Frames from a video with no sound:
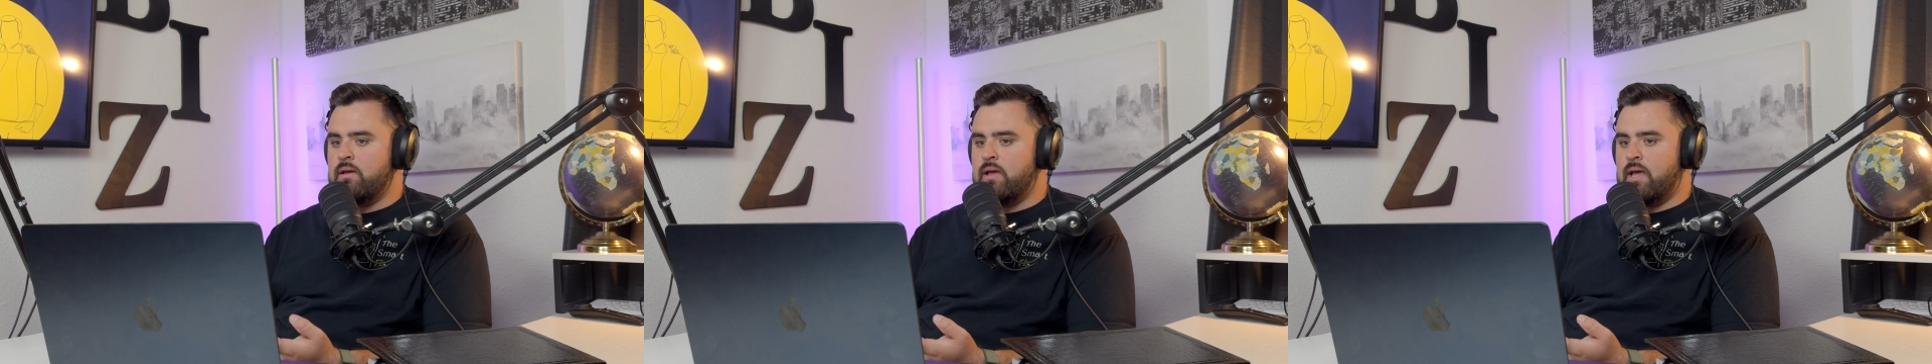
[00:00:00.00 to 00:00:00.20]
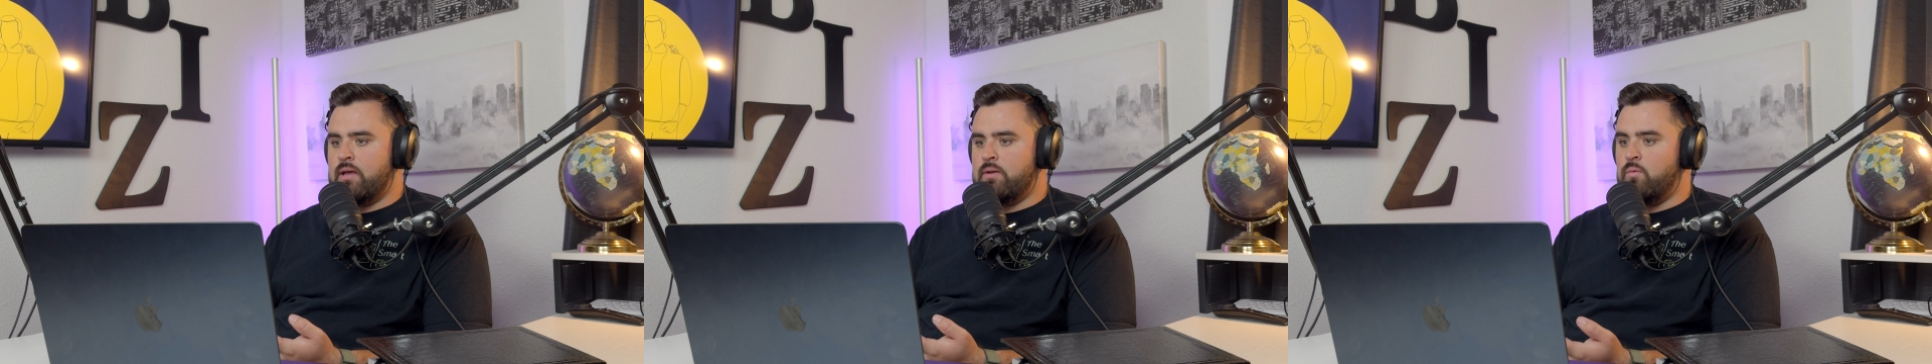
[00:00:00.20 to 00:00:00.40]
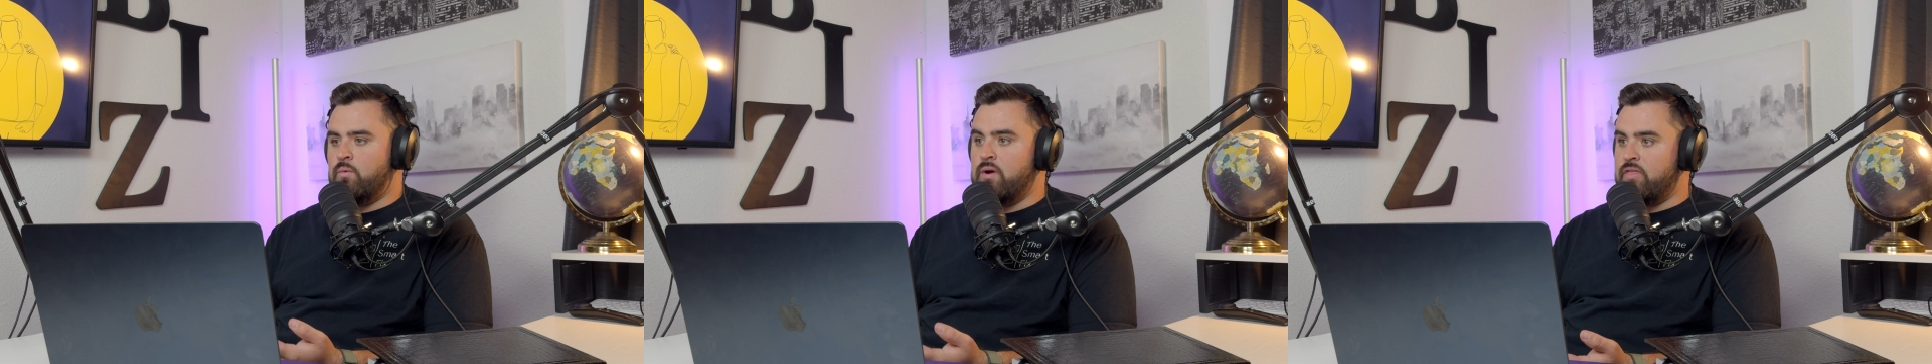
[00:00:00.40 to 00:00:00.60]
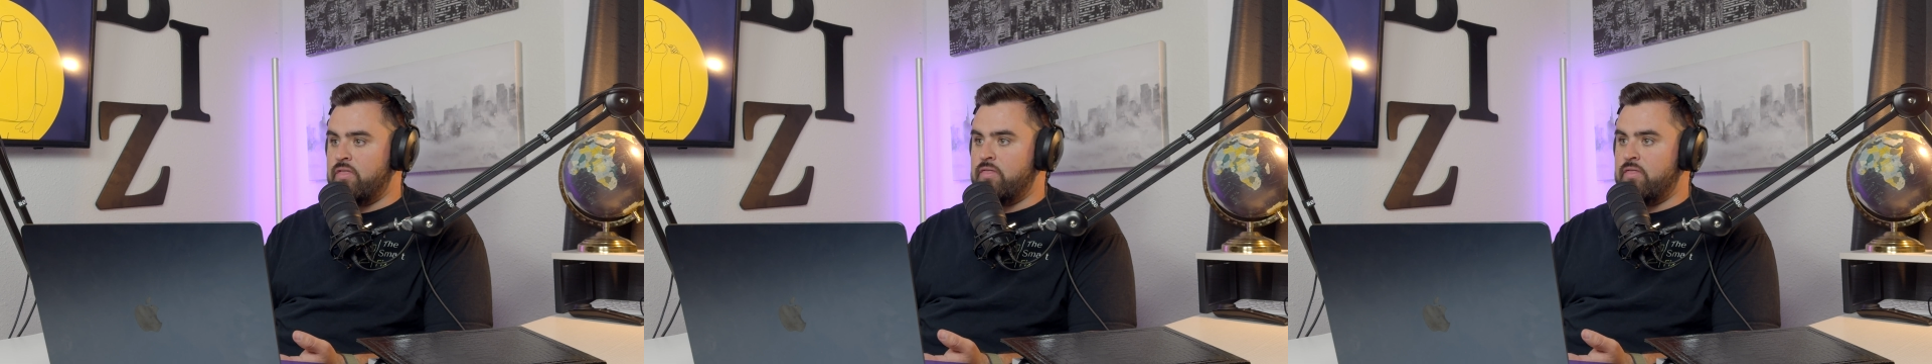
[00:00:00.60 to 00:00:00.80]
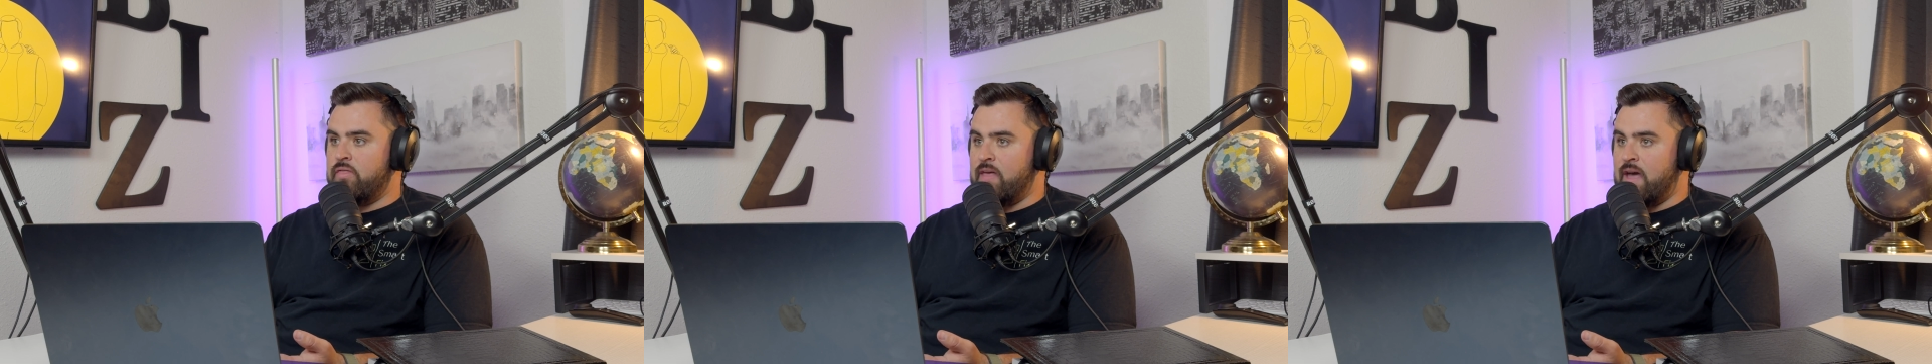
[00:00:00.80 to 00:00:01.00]
And
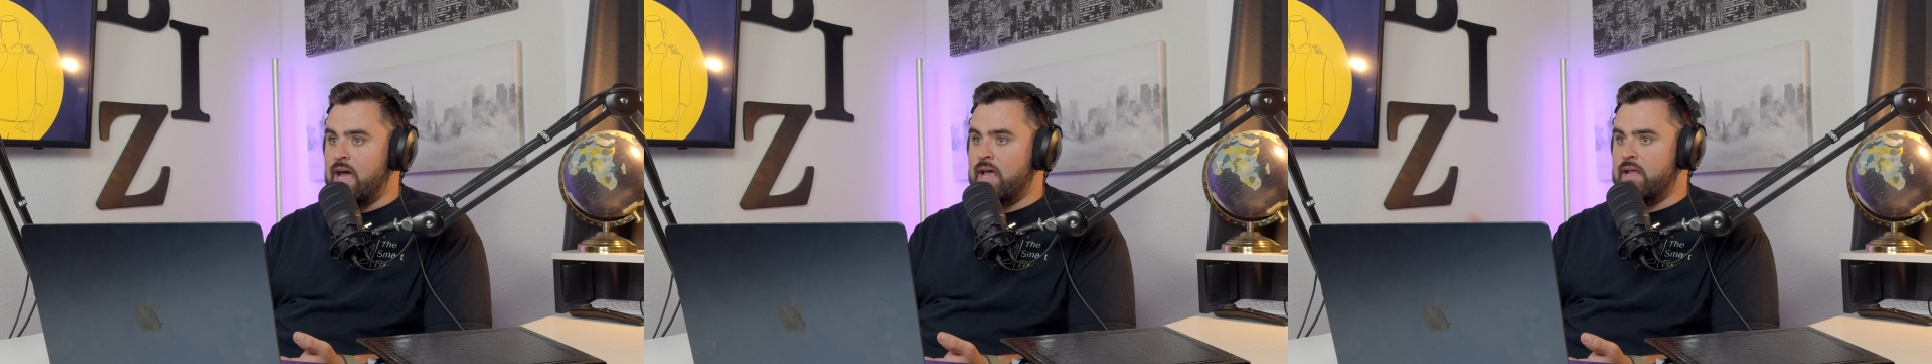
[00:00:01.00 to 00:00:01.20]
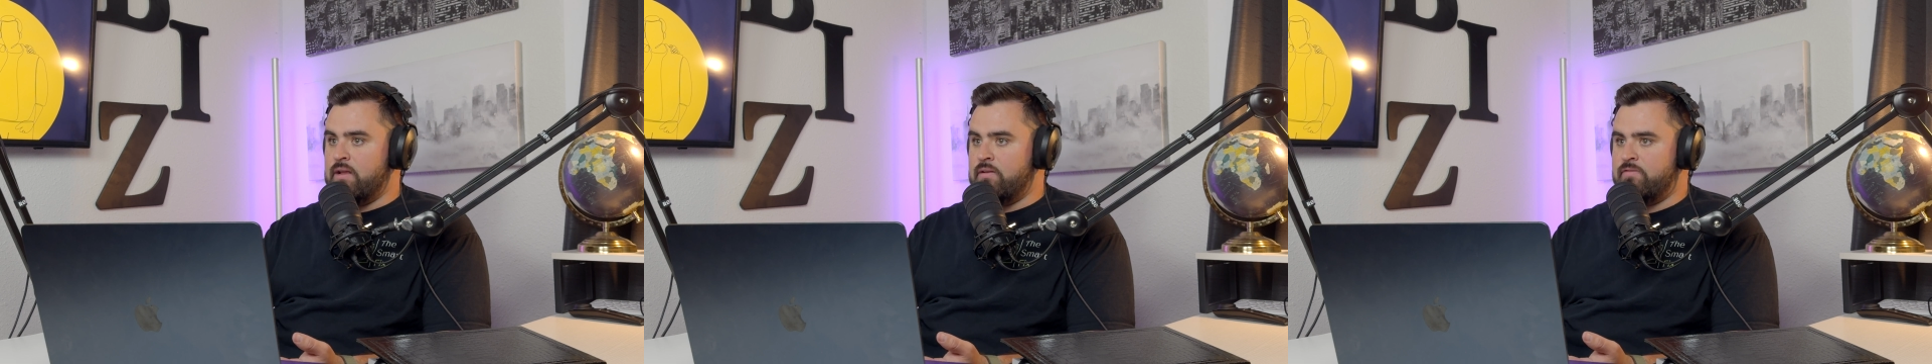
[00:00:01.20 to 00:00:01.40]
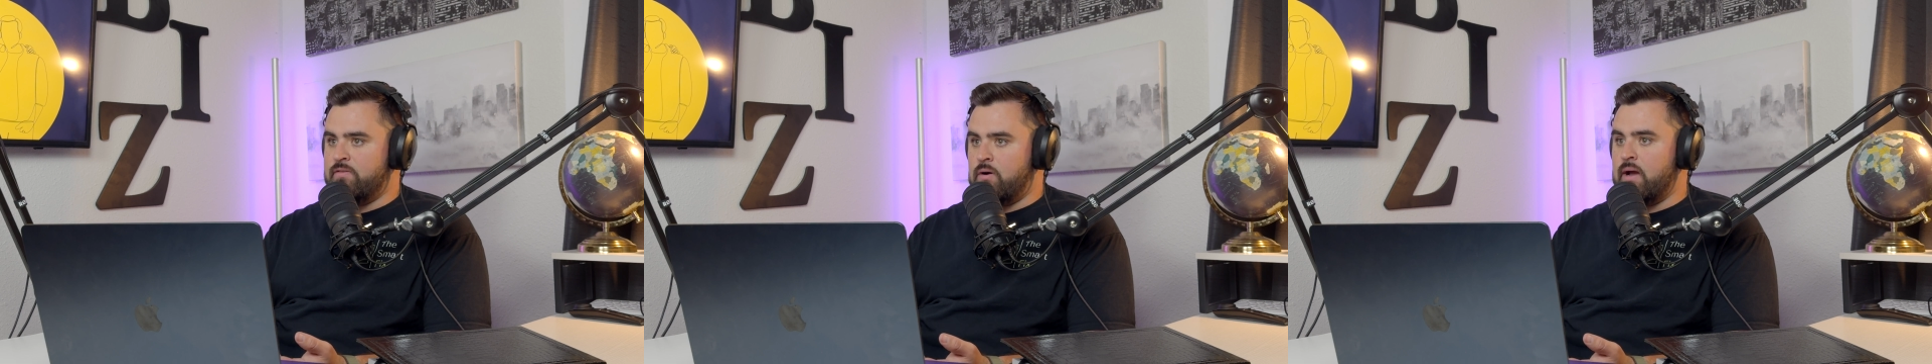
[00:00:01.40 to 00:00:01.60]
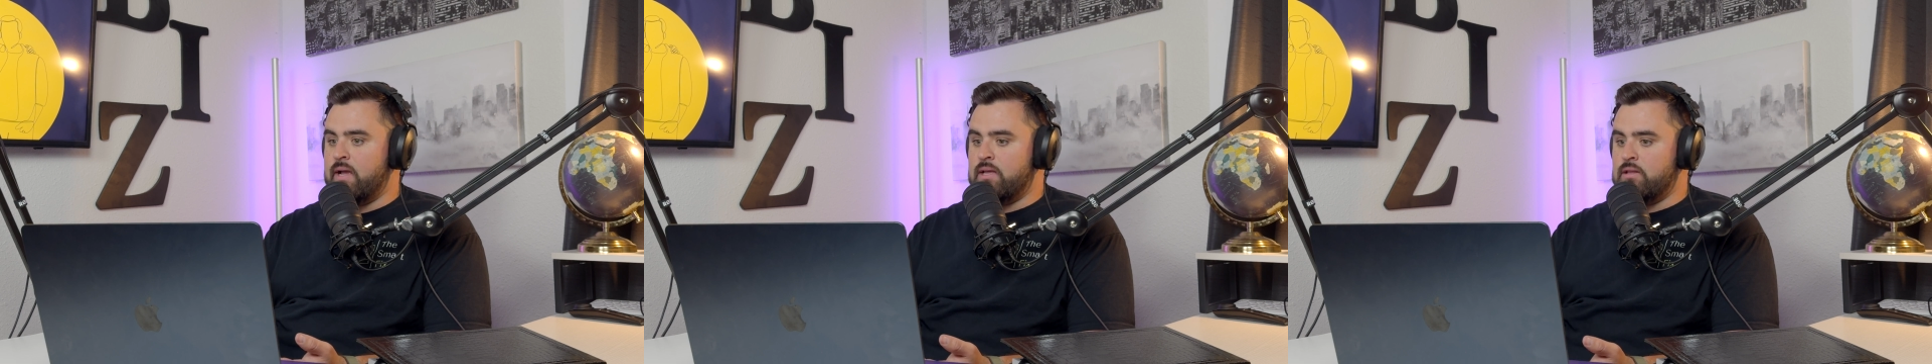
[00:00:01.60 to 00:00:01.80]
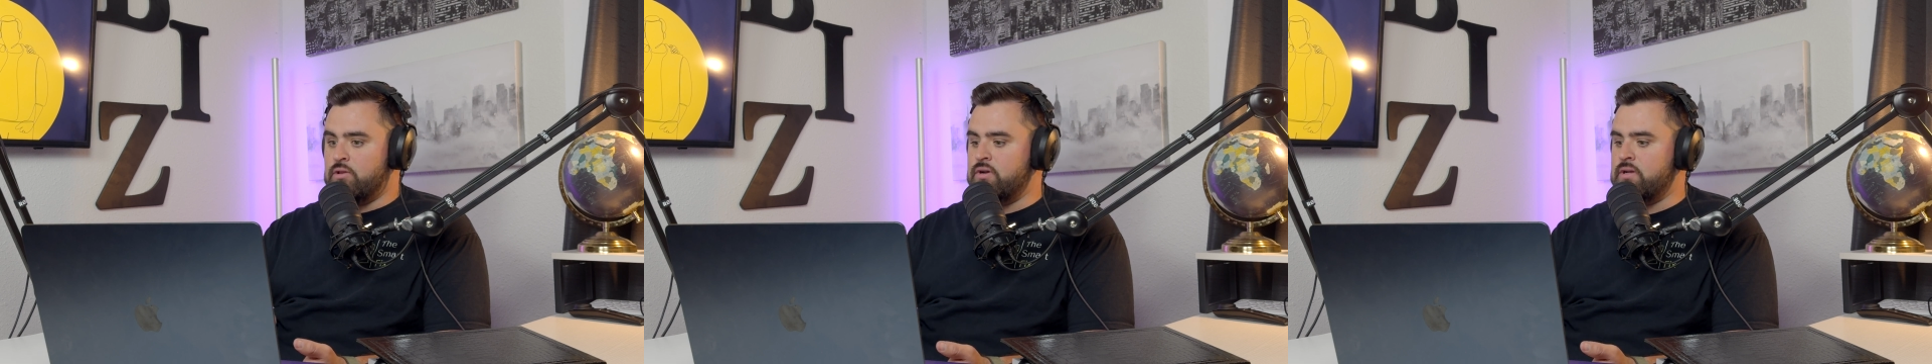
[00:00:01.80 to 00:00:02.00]
with that info, I
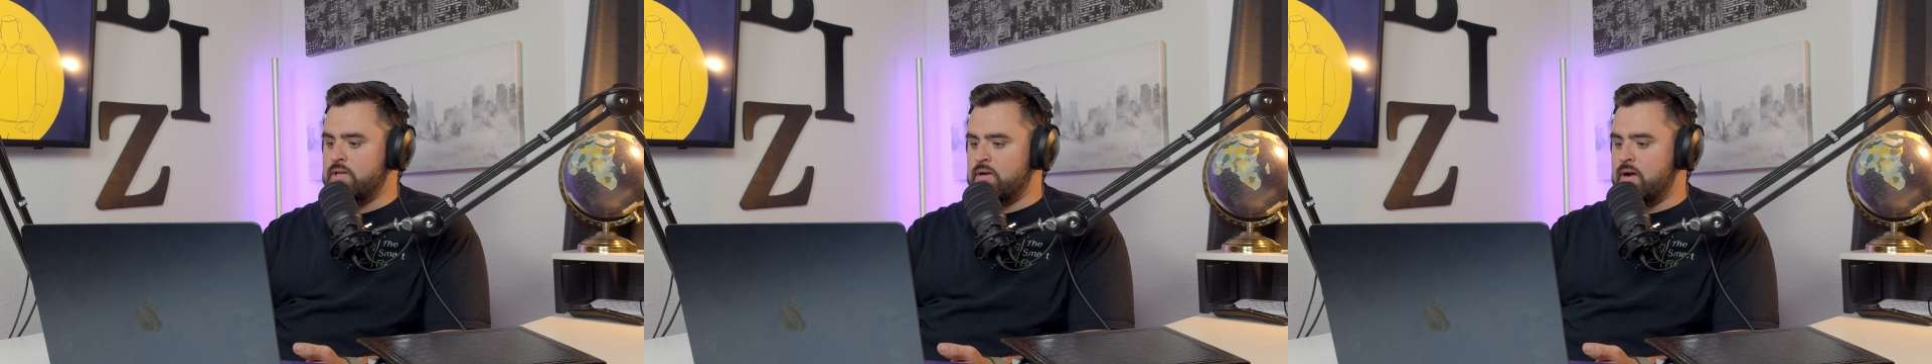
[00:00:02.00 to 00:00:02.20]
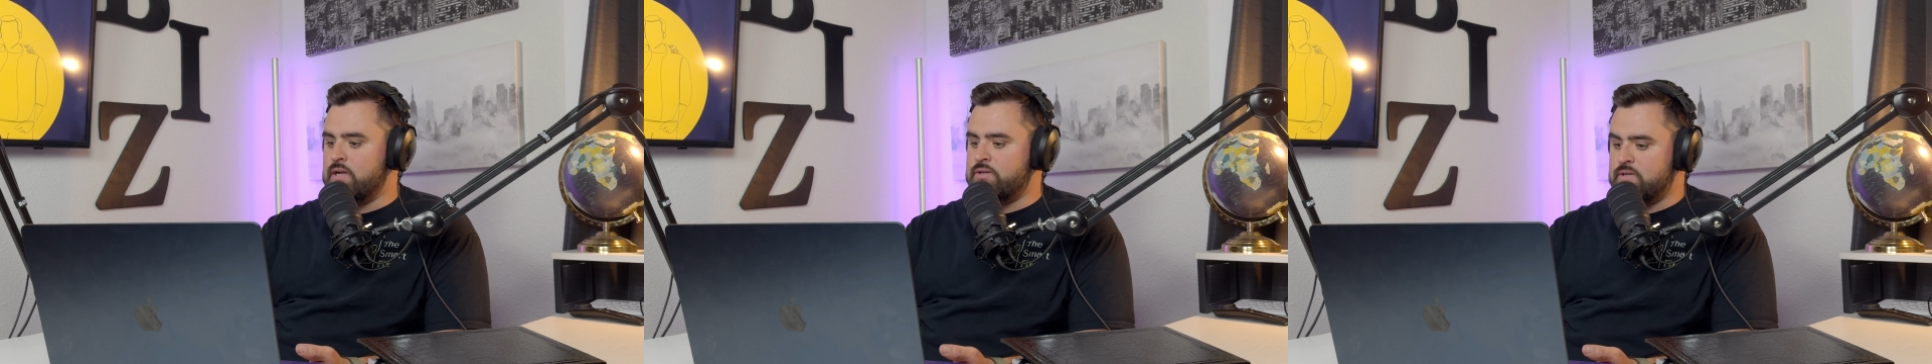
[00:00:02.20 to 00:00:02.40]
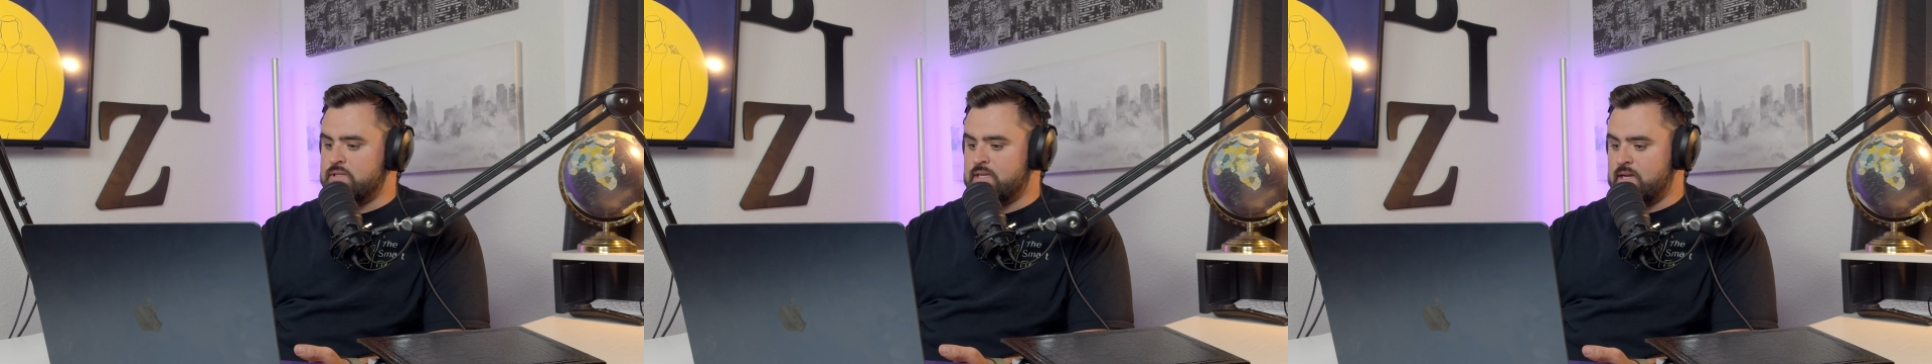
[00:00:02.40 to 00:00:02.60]
can look at their address.